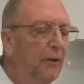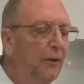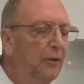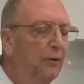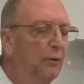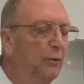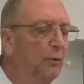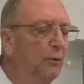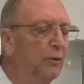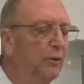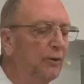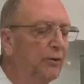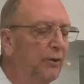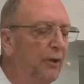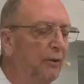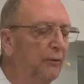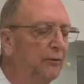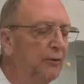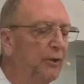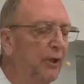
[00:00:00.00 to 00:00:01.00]
You
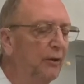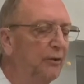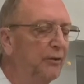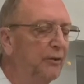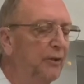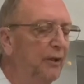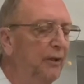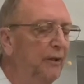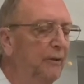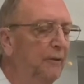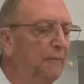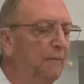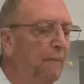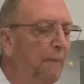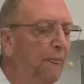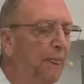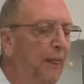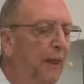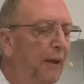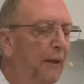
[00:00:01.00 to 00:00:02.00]
yourselves shall see.
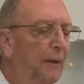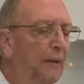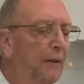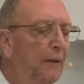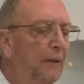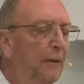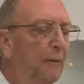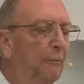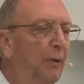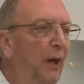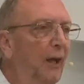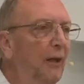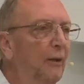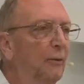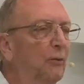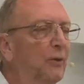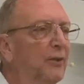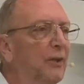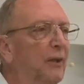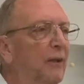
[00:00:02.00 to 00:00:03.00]
Pilate
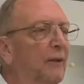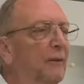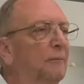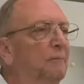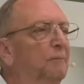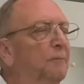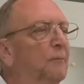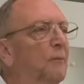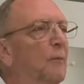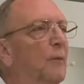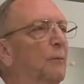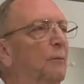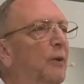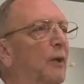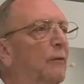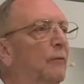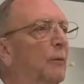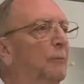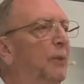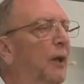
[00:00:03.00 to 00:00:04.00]
was in a
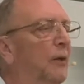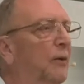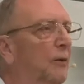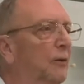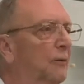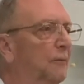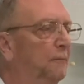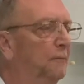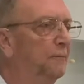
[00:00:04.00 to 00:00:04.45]
bit of a pickle.